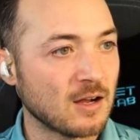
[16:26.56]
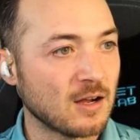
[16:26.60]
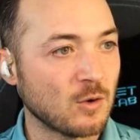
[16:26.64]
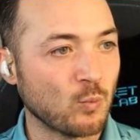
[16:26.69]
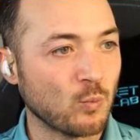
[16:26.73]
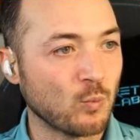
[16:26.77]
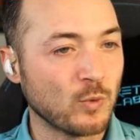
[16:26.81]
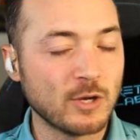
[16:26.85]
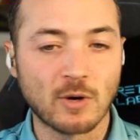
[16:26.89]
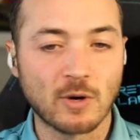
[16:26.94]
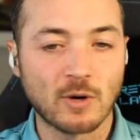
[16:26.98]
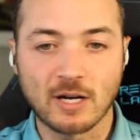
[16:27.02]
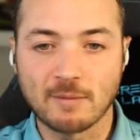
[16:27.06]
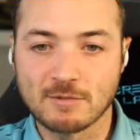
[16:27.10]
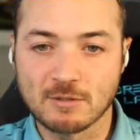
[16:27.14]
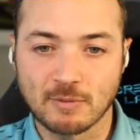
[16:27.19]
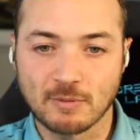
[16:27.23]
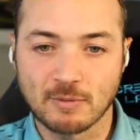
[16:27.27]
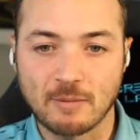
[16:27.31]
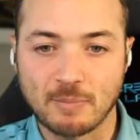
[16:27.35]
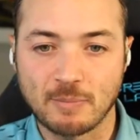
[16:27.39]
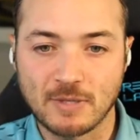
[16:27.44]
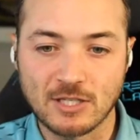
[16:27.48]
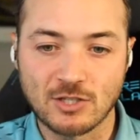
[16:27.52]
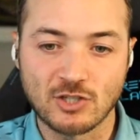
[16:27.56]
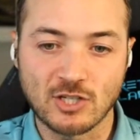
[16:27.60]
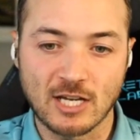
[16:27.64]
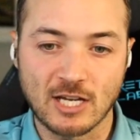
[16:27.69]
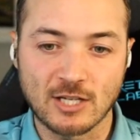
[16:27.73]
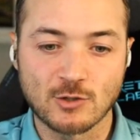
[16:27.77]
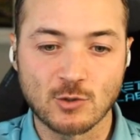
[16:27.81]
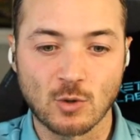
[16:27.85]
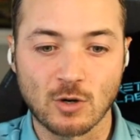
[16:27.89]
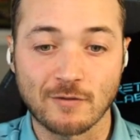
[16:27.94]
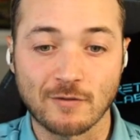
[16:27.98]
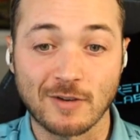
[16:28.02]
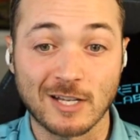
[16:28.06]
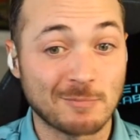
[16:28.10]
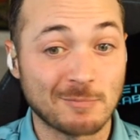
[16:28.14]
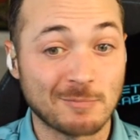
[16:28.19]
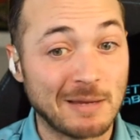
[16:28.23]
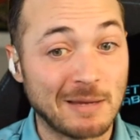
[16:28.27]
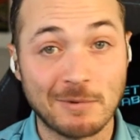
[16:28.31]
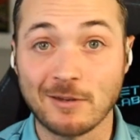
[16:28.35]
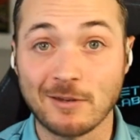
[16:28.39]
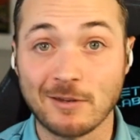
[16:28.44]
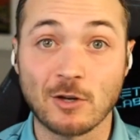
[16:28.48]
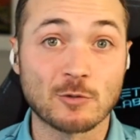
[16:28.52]
We want him to play PGA Tour events.
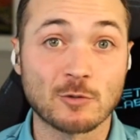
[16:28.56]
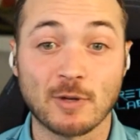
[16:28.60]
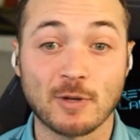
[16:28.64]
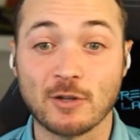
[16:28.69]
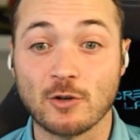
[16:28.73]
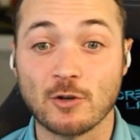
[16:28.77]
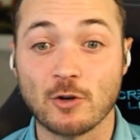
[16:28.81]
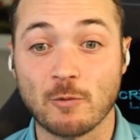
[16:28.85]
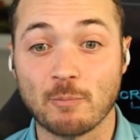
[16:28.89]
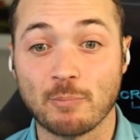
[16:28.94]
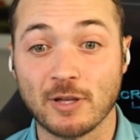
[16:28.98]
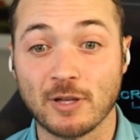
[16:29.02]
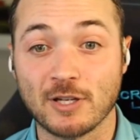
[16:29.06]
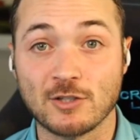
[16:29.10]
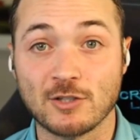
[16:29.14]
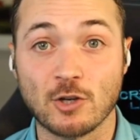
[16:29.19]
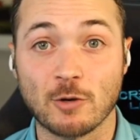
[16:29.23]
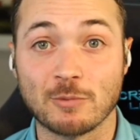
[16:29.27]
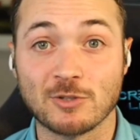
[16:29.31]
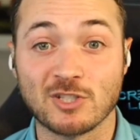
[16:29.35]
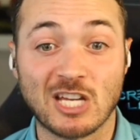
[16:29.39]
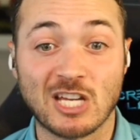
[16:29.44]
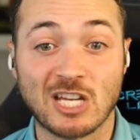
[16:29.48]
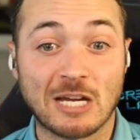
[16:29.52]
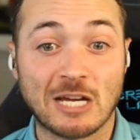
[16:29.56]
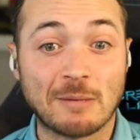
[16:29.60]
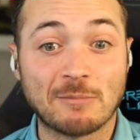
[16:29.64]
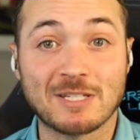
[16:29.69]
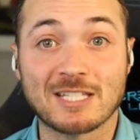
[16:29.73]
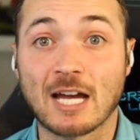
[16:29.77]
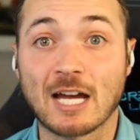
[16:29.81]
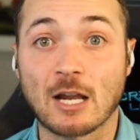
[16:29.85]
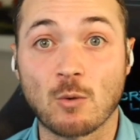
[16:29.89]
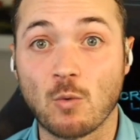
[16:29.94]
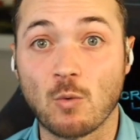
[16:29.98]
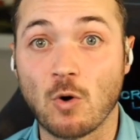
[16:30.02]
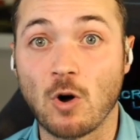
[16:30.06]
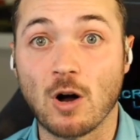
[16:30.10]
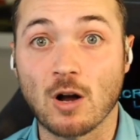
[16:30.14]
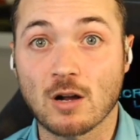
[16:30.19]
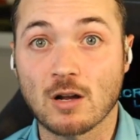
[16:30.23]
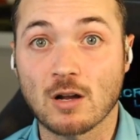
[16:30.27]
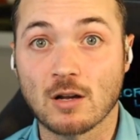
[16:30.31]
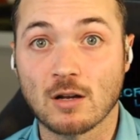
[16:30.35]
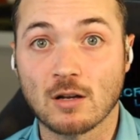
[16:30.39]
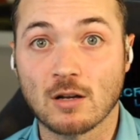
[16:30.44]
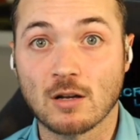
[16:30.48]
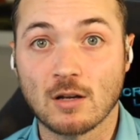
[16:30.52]
Maybe he goes play plays the Open Championship. He's got to
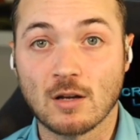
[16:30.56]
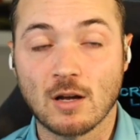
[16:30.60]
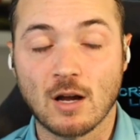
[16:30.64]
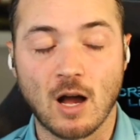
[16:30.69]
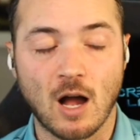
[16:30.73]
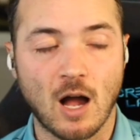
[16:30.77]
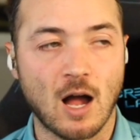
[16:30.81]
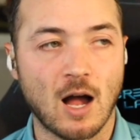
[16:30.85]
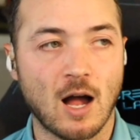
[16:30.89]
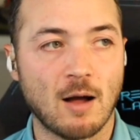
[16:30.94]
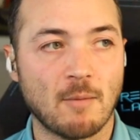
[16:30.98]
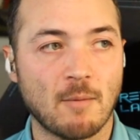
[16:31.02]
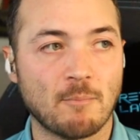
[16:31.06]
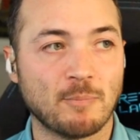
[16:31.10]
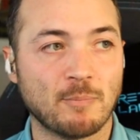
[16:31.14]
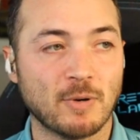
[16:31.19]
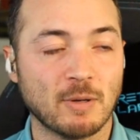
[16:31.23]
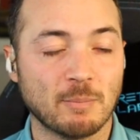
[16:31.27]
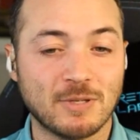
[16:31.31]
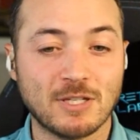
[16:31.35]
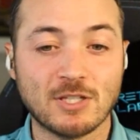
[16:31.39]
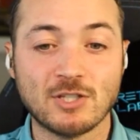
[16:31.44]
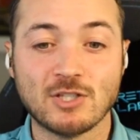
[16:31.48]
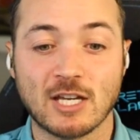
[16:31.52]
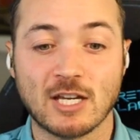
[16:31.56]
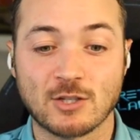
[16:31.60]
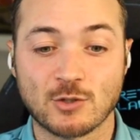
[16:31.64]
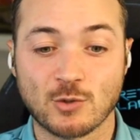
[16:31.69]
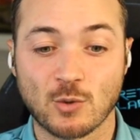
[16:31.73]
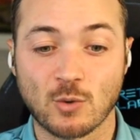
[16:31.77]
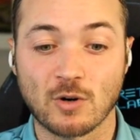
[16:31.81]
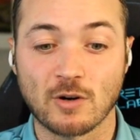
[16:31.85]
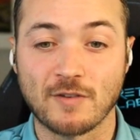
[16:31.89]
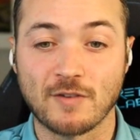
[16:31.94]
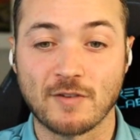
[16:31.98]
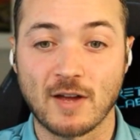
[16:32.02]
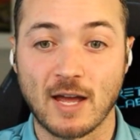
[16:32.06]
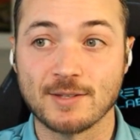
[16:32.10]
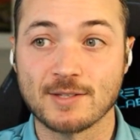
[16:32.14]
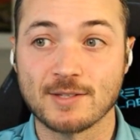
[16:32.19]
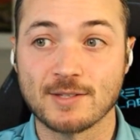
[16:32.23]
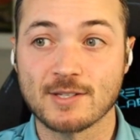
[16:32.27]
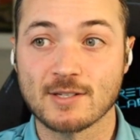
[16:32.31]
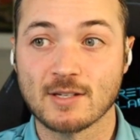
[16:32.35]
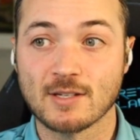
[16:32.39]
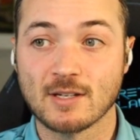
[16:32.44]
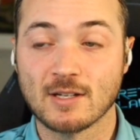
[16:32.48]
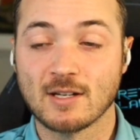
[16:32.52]
walk. Uh, but PGA Tour
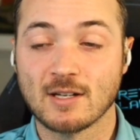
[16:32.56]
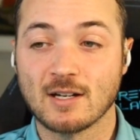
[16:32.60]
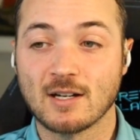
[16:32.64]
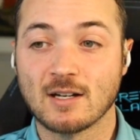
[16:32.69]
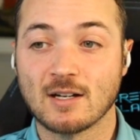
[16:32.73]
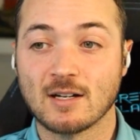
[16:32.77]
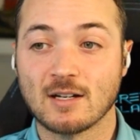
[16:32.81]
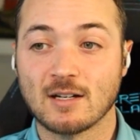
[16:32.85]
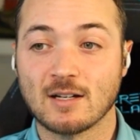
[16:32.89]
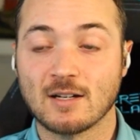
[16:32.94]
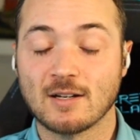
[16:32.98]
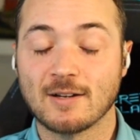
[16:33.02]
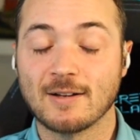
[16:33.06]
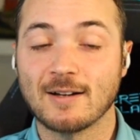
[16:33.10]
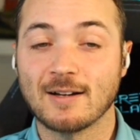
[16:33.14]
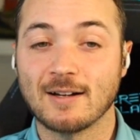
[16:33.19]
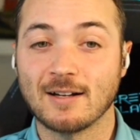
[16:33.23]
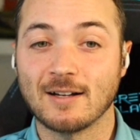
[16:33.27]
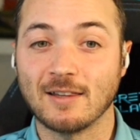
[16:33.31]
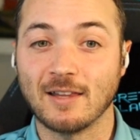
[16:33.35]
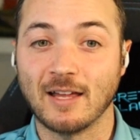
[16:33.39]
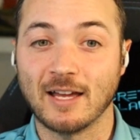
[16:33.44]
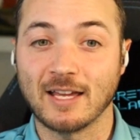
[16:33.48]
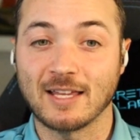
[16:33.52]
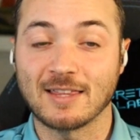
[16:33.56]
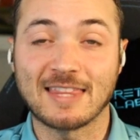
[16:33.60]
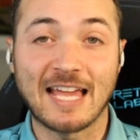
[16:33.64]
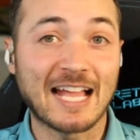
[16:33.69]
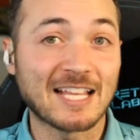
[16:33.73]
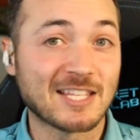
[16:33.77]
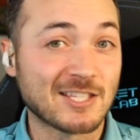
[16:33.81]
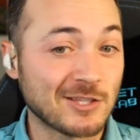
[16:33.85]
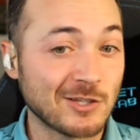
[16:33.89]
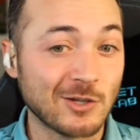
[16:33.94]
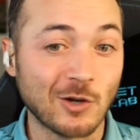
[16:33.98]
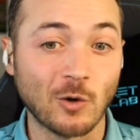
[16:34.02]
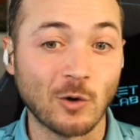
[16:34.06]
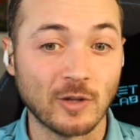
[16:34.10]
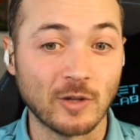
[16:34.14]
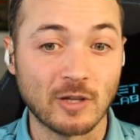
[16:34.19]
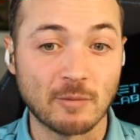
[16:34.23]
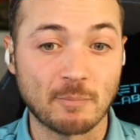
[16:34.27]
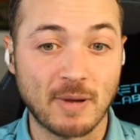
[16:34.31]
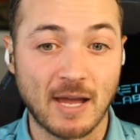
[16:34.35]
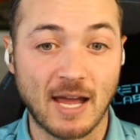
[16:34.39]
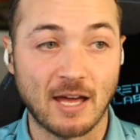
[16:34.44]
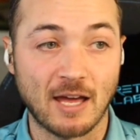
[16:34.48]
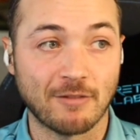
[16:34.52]
events, like that's the
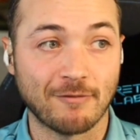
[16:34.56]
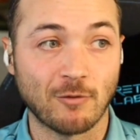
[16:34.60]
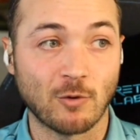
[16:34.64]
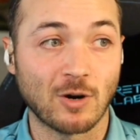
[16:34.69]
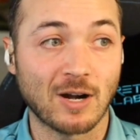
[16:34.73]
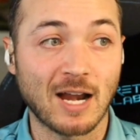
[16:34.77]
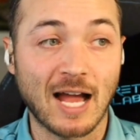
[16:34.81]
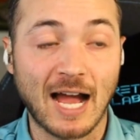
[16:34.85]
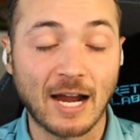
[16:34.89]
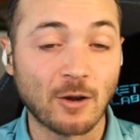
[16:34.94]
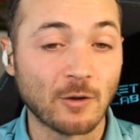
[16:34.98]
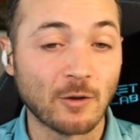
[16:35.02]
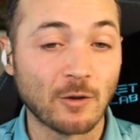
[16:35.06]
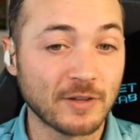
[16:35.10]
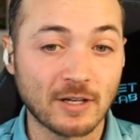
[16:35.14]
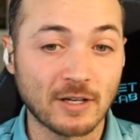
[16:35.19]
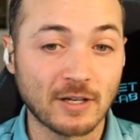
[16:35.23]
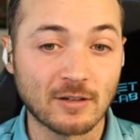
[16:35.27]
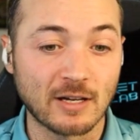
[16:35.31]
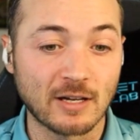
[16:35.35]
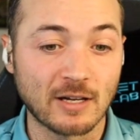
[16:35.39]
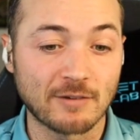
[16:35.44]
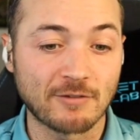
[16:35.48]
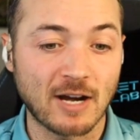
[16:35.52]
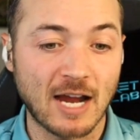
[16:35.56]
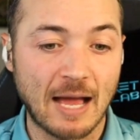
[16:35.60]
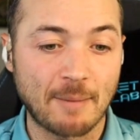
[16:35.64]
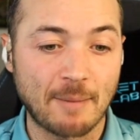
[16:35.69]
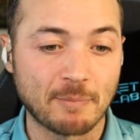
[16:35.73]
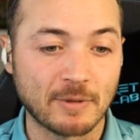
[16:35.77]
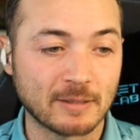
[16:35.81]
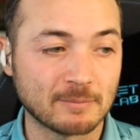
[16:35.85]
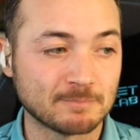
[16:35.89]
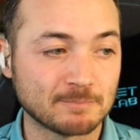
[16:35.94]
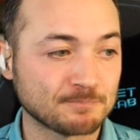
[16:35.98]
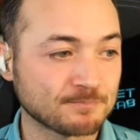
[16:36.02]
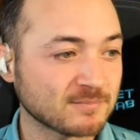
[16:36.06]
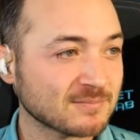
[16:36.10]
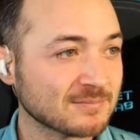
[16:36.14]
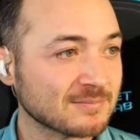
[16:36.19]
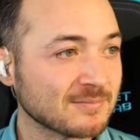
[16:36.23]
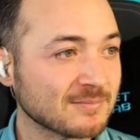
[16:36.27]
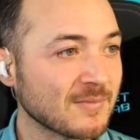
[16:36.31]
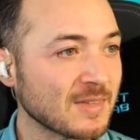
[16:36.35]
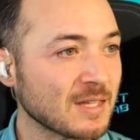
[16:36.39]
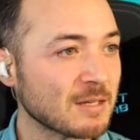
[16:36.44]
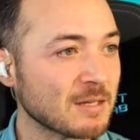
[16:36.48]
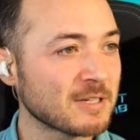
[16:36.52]
only path for it. I don't think it'll ever happen
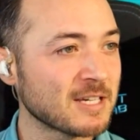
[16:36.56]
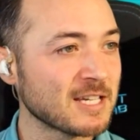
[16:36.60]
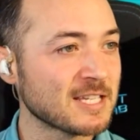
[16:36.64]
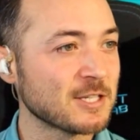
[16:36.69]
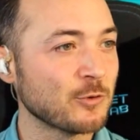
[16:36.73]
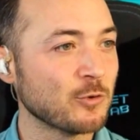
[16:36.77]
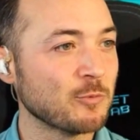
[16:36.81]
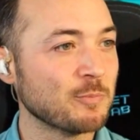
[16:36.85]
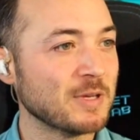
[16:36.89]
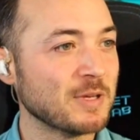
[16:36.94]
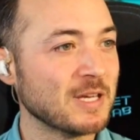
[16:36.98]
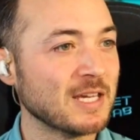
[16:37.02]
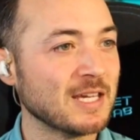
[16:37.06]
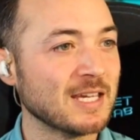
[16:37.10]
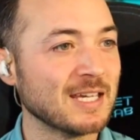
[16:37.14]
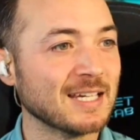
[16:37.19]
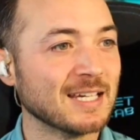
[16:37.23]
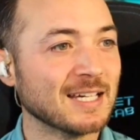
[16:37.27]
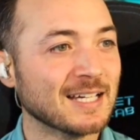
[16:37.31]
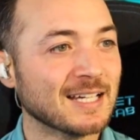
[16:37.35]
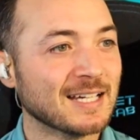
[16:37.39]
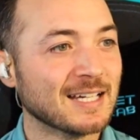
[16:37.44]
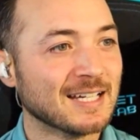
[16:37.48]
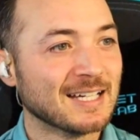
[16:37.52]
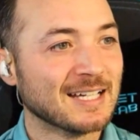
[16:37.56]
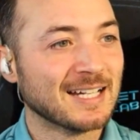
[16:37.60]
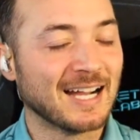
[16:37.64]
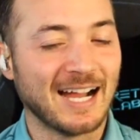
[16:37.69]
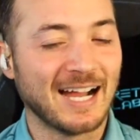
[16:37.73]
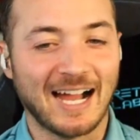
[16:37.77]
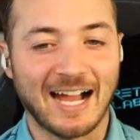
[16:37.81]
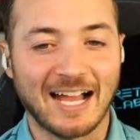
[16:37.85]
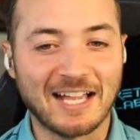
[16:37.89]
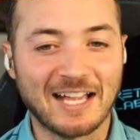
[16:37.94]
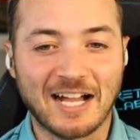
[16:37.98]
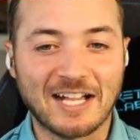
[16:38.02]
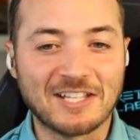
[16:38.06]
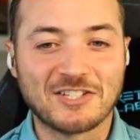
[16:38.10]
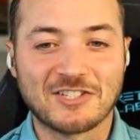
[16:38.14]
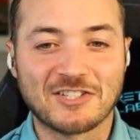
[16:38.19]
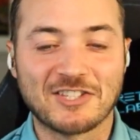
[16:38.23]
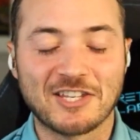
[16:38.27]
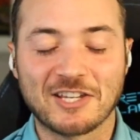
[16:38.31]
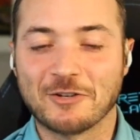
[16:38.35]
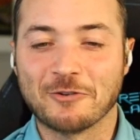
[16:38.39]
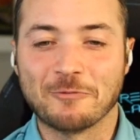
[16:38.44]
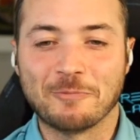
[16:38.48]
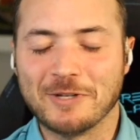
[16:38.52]
because it would be. I, I just
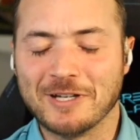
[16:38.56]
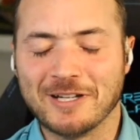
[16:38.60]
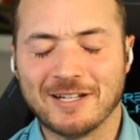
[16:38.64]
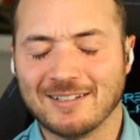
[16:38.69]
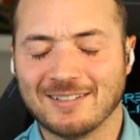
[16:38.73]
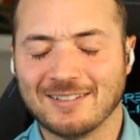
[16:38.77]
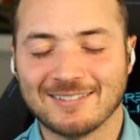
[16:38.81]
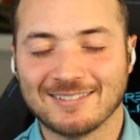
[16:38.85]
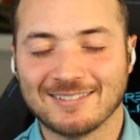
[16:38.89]
think it would be A,